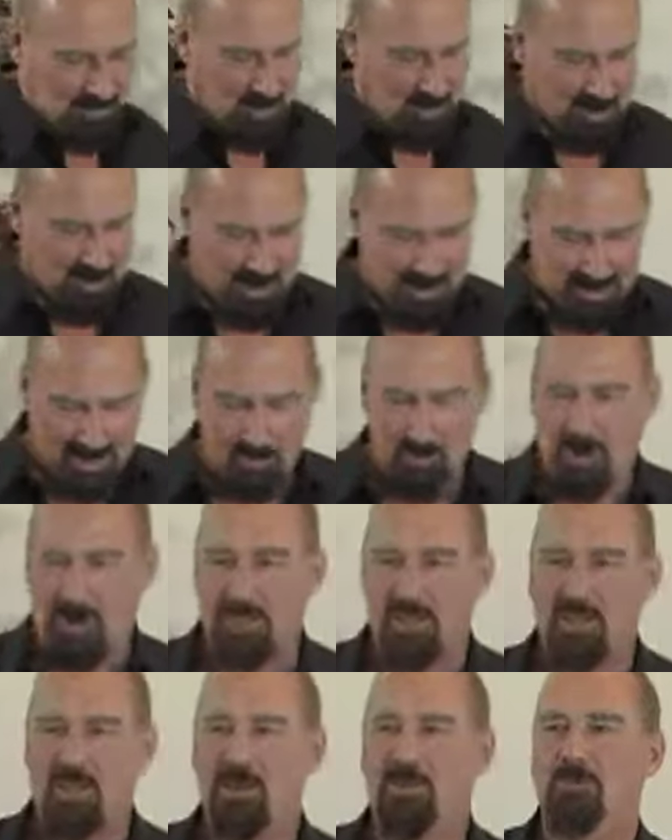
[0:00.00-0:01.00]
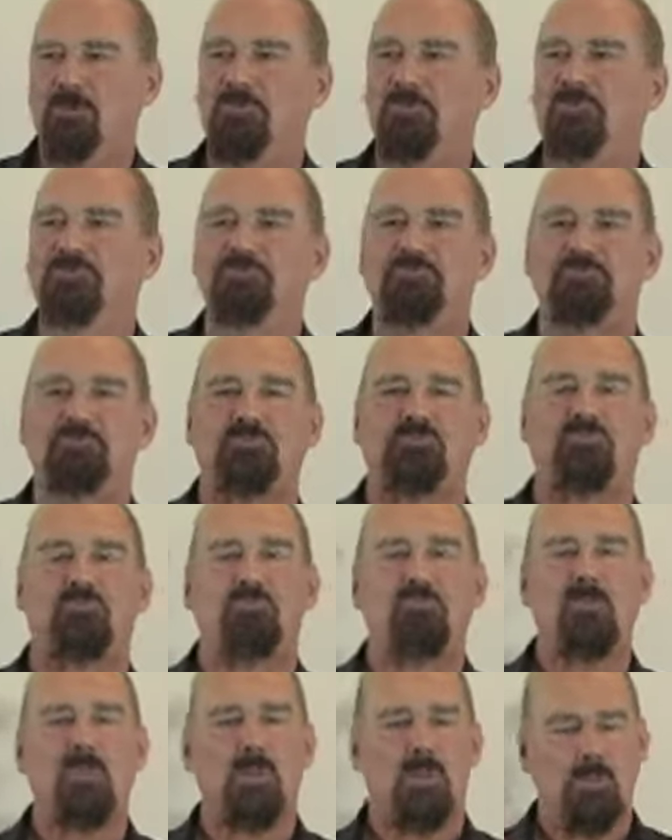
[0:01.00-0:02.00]
All right, now we're going to go...
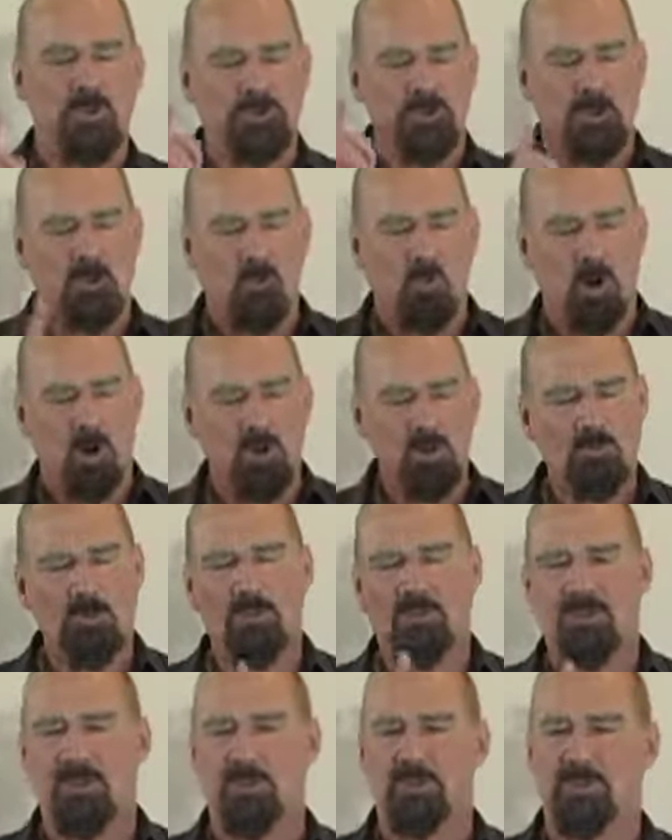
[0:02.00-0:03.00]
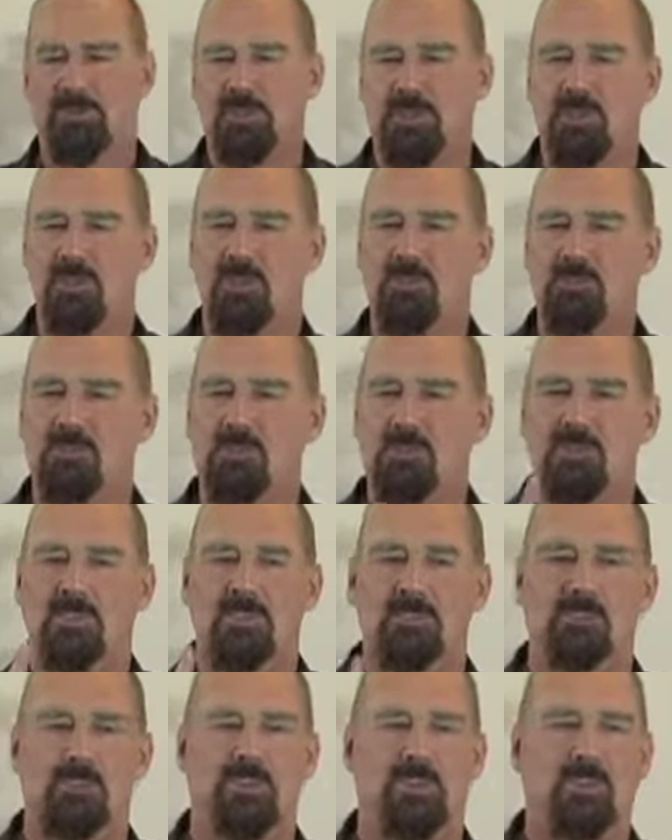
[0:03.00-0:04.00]
We've done one, we've done two,
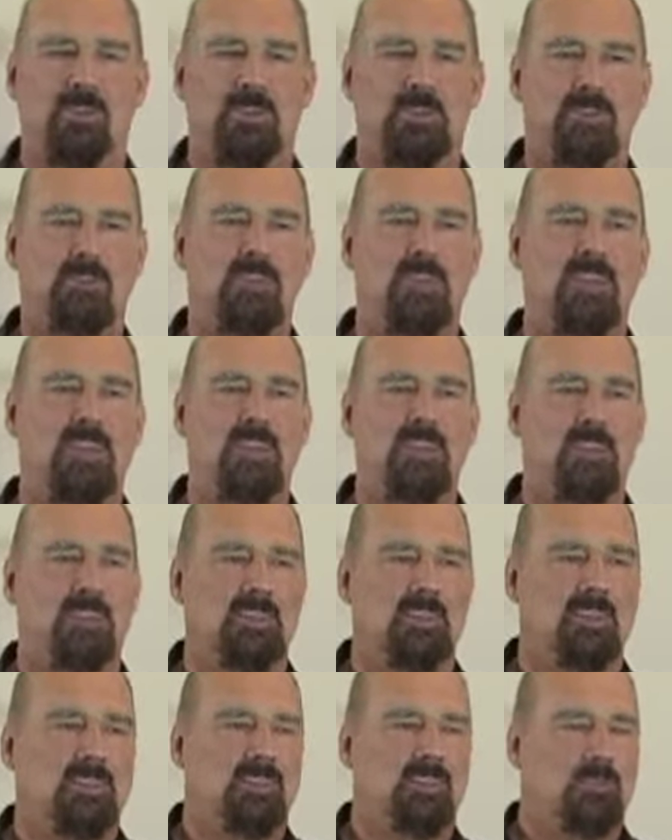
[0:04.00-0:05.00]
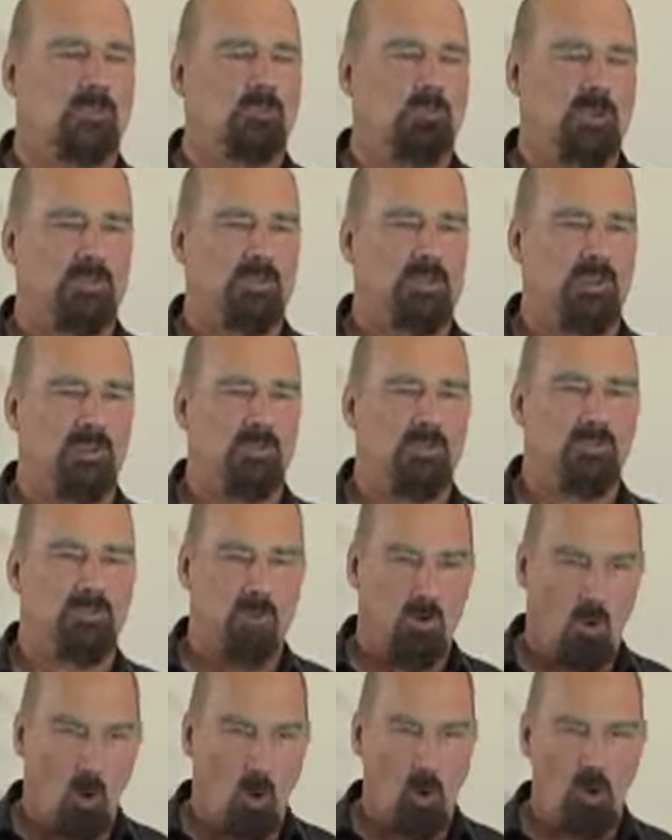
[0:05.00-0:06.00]
we've done three, we've done
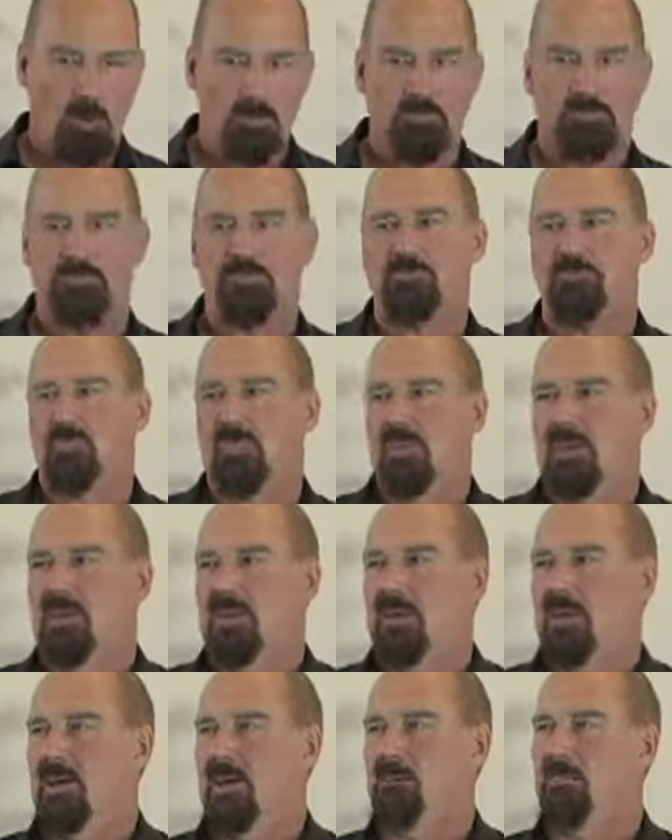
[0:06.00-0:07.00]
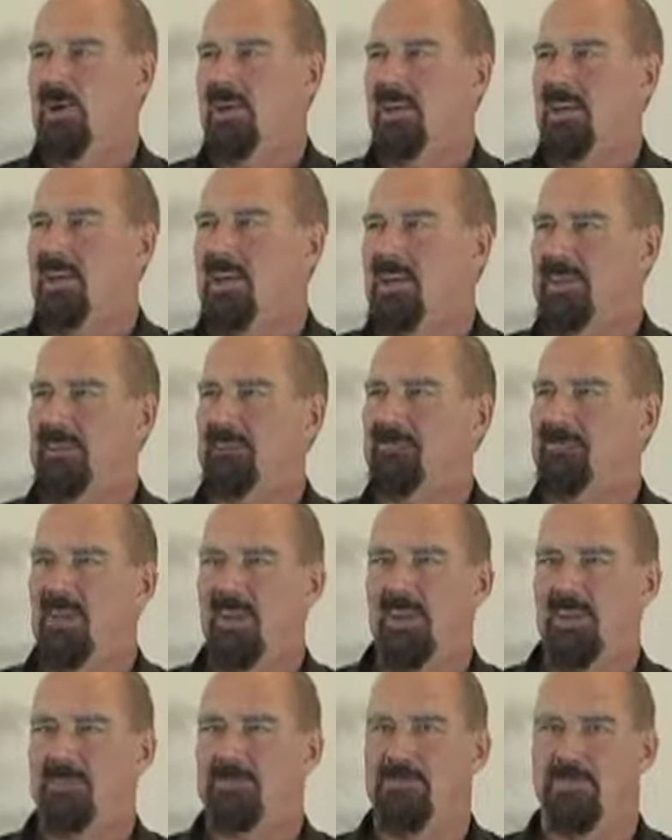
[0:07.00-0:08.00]
four. Uh, Bennett had a
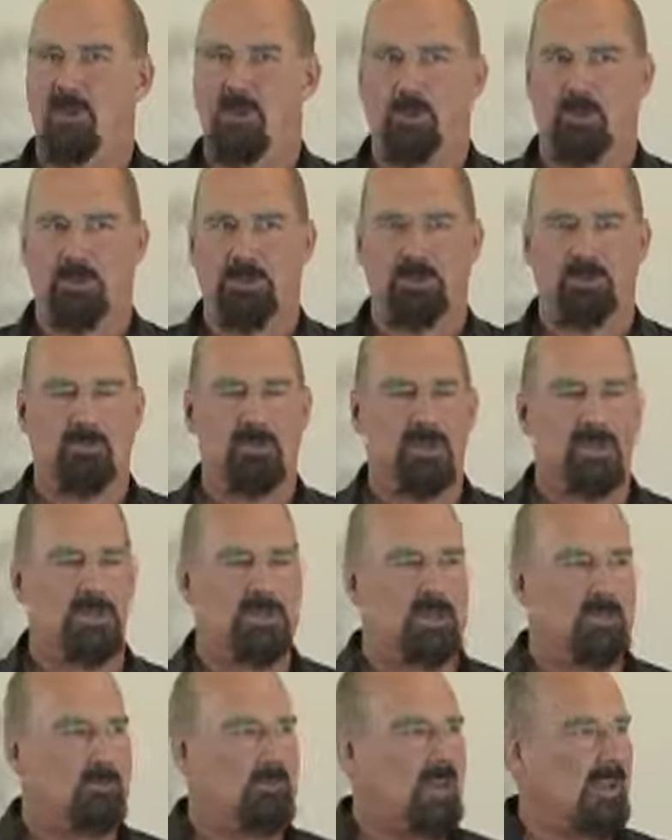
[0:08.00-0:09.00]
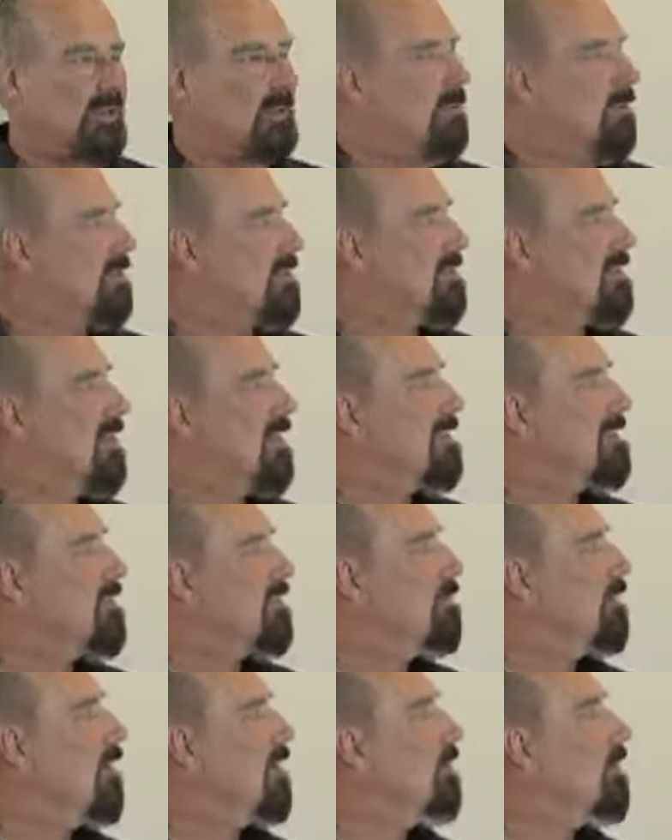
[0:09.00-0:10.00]
fivefold that really didn't make a lot of sense
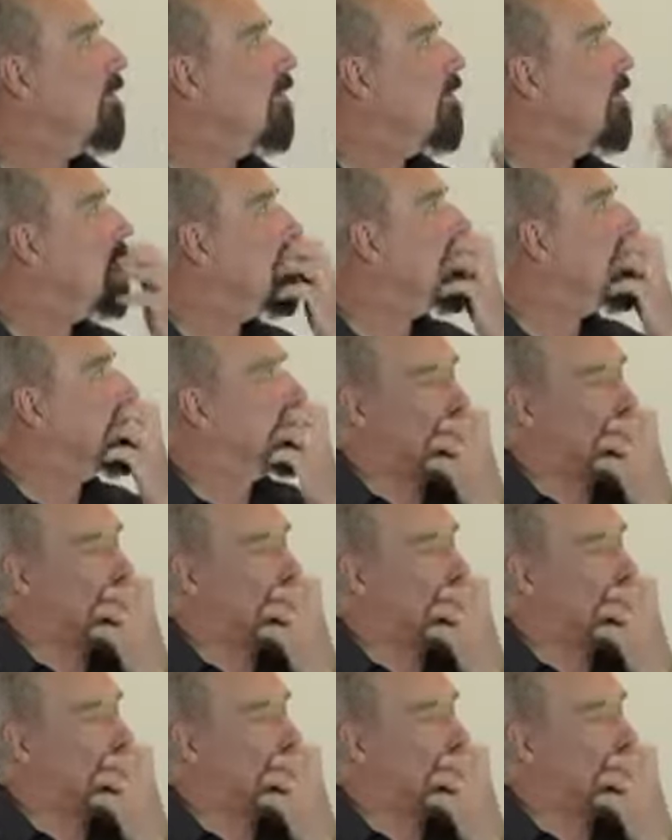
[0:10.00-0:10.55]
to me, but we're going to